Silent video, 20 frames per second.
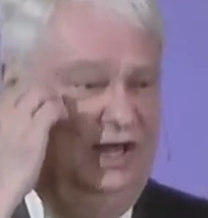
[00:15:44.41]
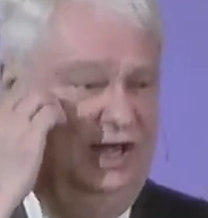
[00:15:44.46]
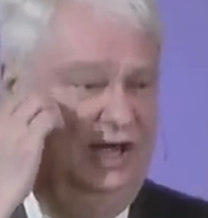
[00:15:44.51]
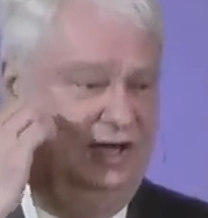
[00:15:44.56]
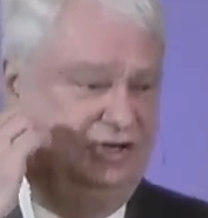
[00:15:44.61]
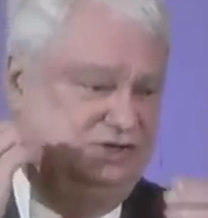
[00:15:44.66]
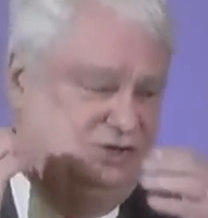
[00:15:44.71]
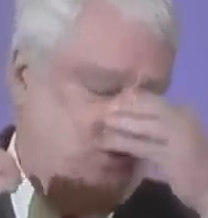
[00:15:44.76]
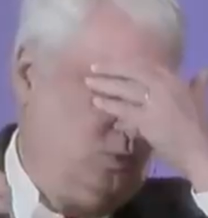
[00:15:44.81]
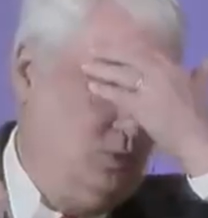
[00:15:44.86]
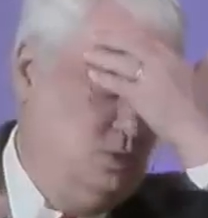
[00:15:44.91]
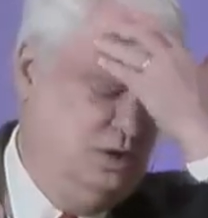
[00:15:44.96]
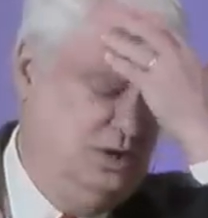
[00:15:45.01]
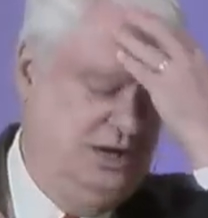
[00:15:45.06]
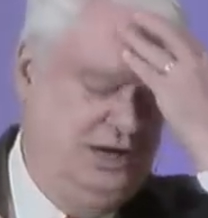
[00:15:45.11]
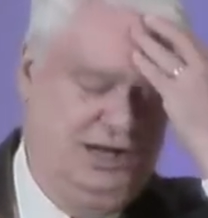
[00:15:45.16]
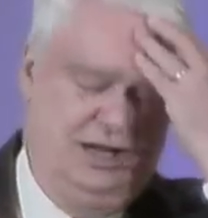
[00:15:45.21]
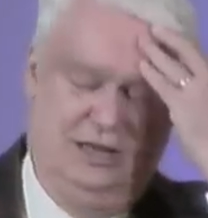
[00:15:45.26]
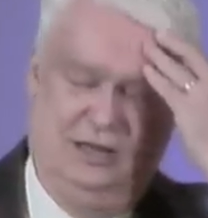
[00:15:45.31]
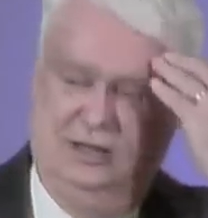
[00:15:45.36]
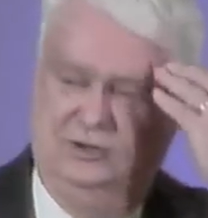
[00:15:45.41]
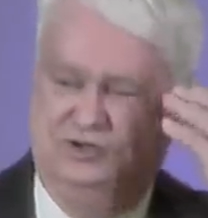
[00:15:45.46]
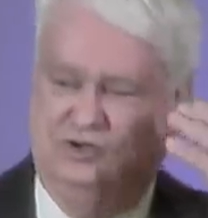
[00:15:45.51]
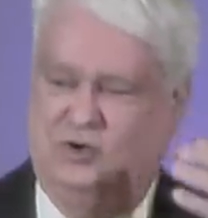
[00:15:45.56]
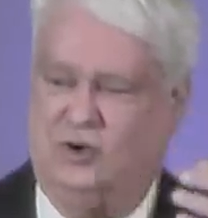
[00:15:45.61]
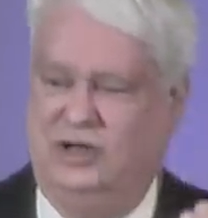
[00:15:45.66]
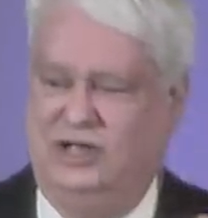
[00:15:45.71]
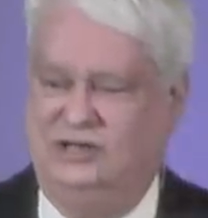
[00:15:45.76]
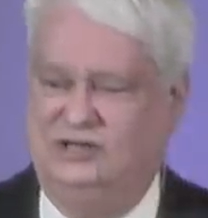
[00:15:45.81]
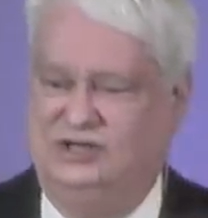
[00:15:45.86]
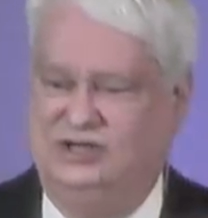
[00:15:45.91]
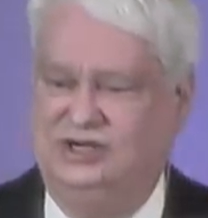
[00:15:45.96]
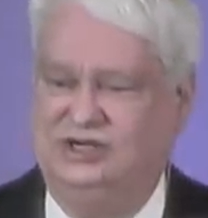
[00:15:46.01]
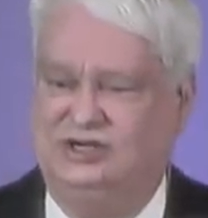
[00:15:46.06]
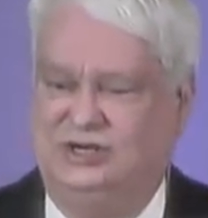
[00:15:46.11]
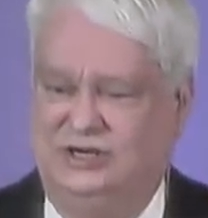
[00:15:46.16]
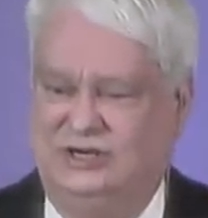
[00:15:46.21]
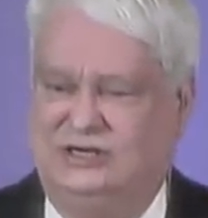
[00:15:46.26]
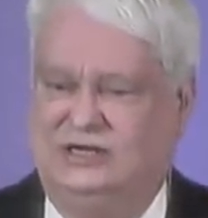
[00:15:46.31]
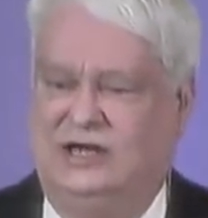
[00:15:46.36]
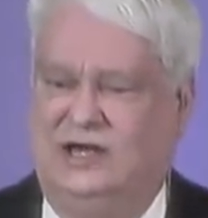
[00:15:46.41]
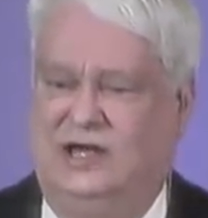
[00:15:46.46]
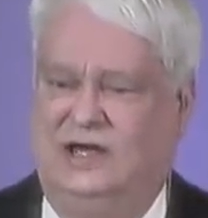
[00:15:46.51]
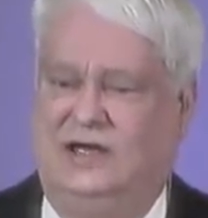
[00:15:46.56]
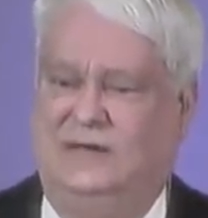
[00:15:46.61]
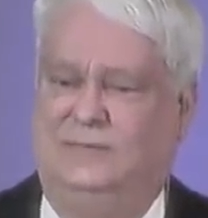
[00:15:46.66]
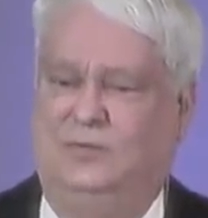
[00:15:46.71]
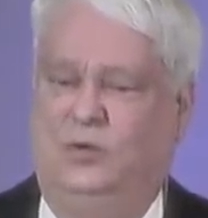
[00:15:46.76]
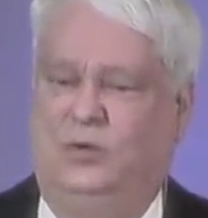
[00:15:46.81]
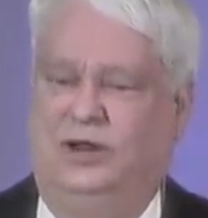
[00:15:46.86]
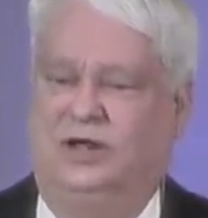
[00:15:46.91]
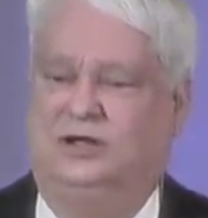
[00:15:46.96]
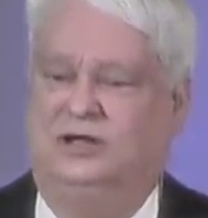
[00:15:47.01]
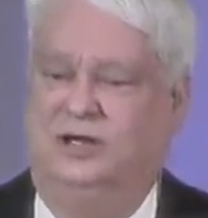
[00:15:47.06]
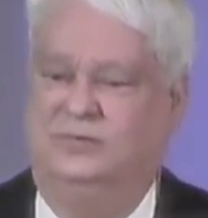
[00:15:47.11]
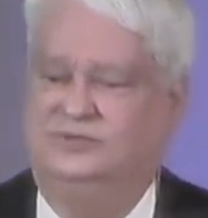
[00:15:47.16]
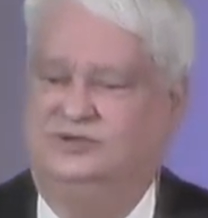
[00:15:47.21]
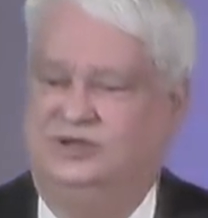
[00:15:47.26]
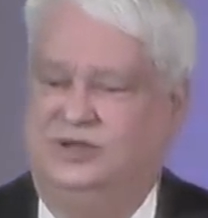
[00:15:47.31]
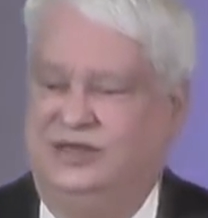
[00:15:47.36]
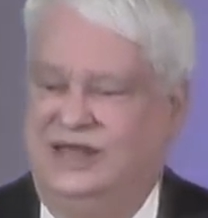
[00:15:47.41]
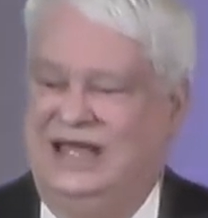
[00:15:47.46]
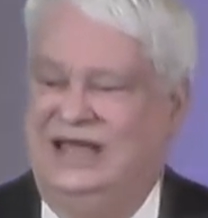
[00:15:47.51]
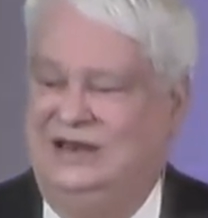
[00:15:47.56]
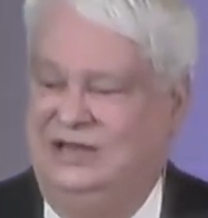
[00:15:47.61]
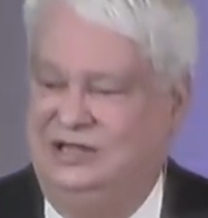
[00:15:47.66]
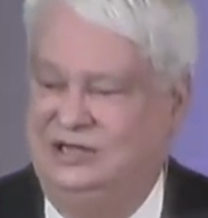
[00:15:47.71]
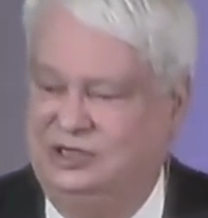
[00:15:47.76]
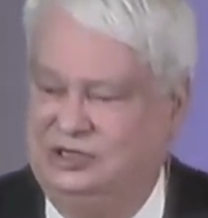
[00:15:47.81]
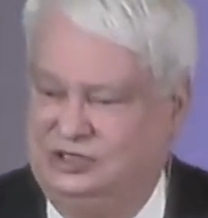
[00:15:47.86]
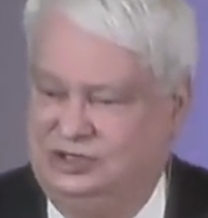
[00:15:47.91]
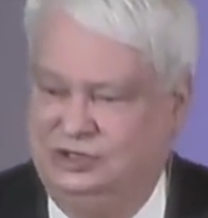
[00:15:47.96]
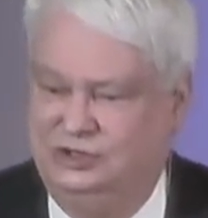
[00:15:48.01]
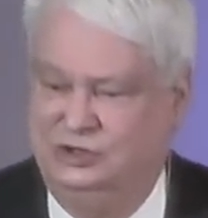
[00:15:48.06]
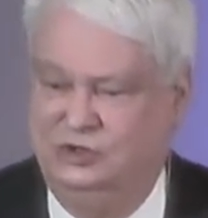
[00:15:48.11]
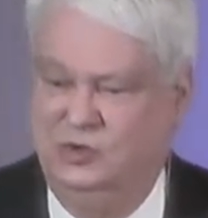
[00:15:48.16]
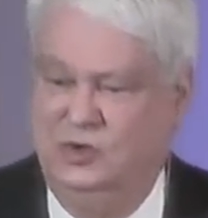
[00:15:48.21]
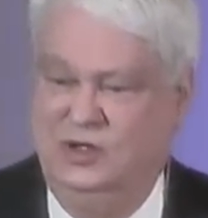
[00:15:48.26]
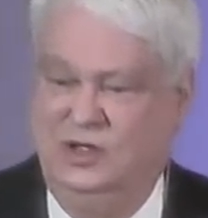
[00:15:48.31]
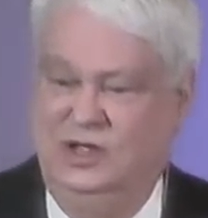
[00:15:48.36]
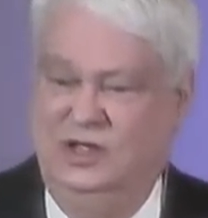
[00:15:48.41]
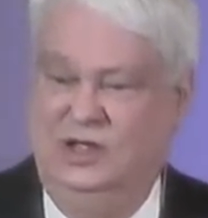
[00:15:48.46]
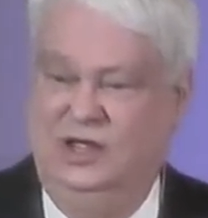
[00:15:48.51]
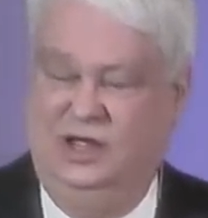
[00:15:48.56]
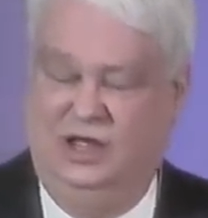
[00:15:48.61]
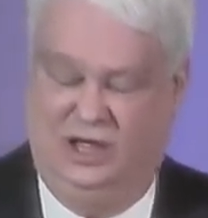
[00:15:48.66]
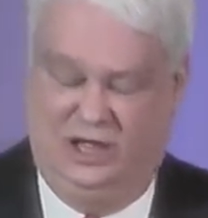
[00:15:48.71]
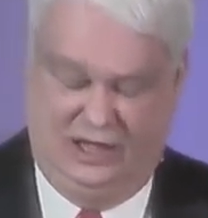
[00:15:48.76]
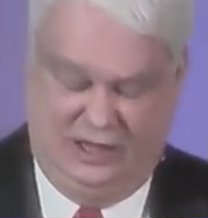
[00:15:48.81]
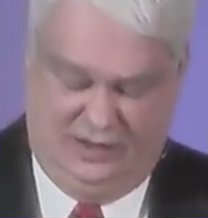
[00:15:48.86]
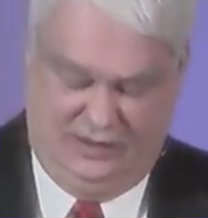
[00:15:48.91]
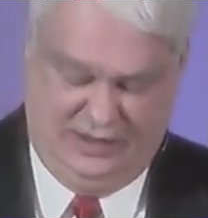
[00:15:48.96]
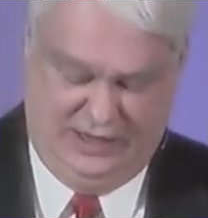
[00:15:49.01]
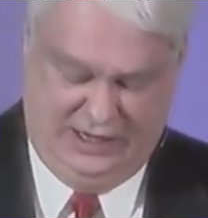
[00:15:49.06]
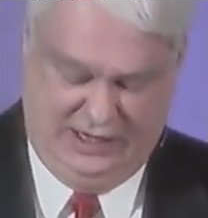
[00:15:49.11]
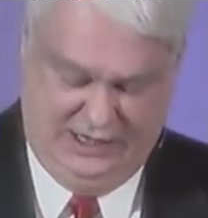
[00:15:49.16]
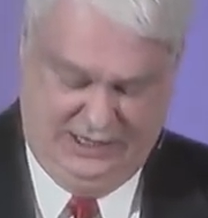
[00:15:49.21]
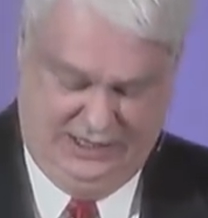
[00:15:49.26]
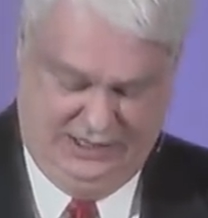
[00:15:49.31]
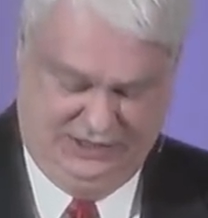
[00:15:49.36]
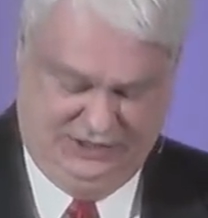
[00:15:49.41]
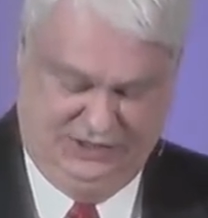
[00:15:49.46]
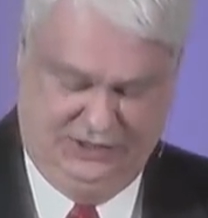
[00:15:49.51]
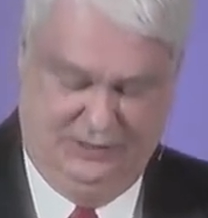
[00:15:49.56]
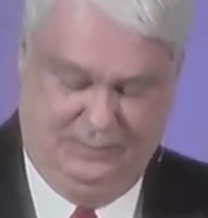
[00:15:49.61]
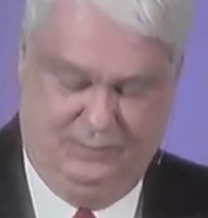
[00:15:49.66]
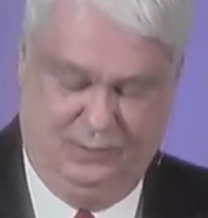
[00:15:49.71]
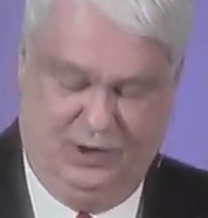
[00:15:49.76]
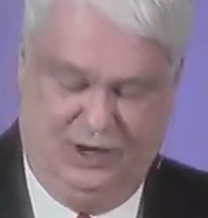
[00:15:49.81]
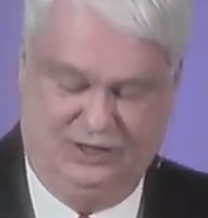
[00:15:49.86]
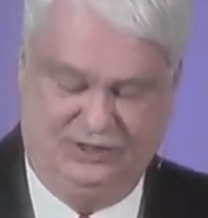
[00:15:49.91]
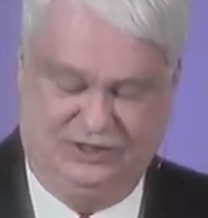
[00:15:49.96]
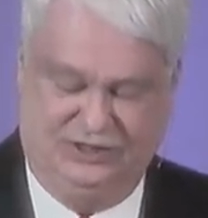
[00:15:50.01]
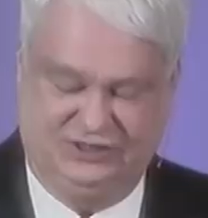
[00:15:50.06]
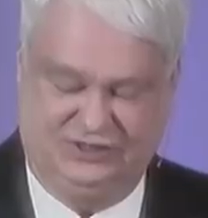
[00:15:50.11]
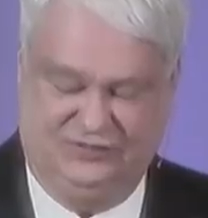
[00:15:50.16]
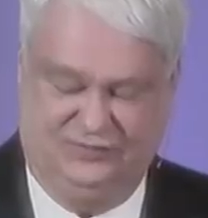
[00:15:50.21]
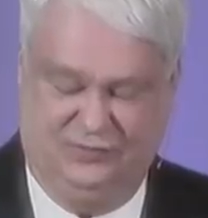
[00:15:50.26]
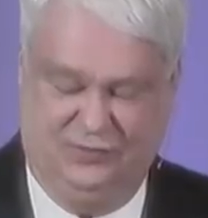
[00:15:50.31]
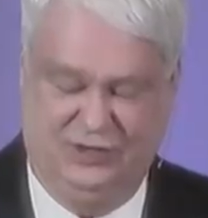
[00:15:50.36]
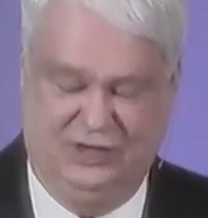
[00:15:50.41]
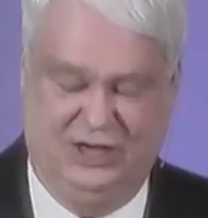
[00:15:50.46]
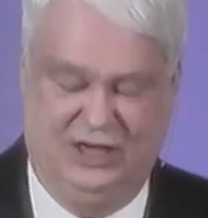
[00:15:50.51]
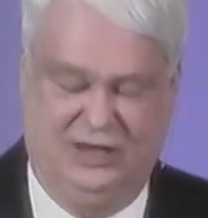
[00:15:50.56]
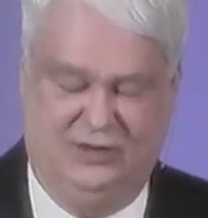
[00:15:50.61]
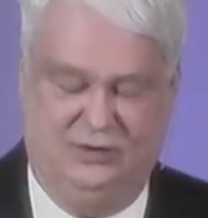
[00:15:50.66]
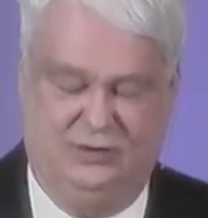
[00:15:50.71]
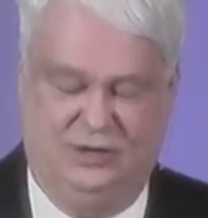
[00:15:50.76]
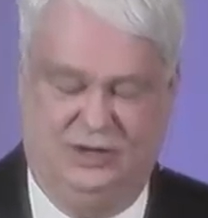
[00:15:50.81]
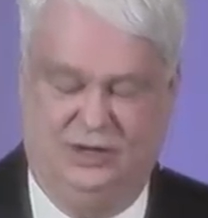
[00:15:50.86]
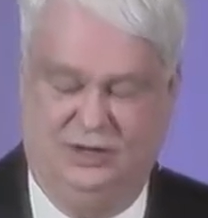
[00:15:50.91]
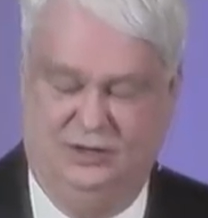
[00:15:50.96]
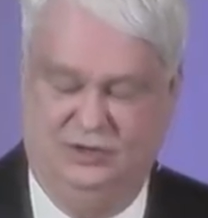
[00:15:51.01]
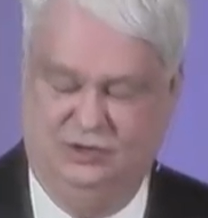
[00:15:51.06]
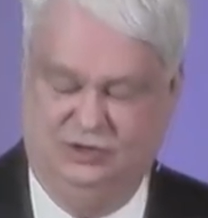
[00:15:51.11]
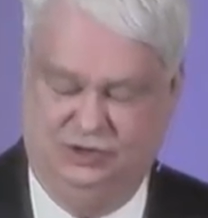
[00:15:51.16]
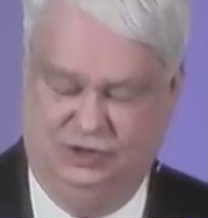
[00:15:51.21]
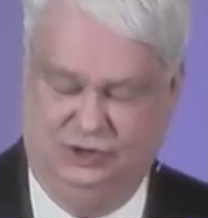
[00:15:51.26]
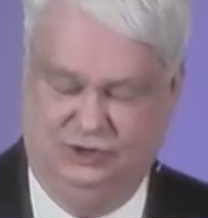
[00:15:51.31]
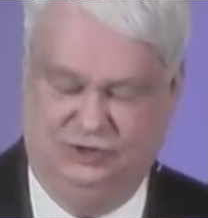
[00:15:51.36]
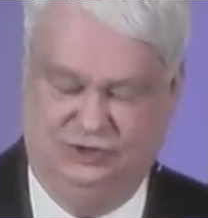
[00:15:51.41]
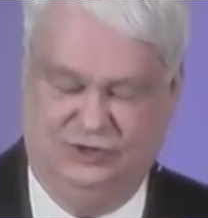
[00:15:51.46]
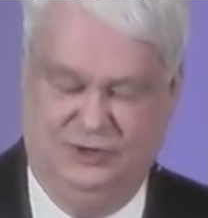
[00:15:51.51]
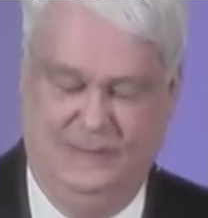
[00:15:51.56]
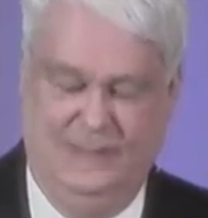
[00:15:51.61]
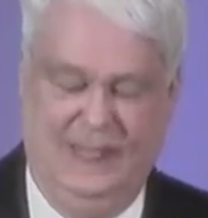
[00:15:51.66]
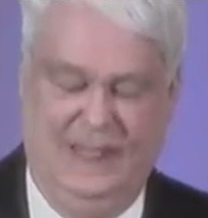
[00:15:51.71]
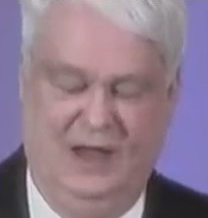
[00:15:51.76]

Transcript: And so, we're in a transition time when it comes to that issue uh, that he is in the process of regathering Jews.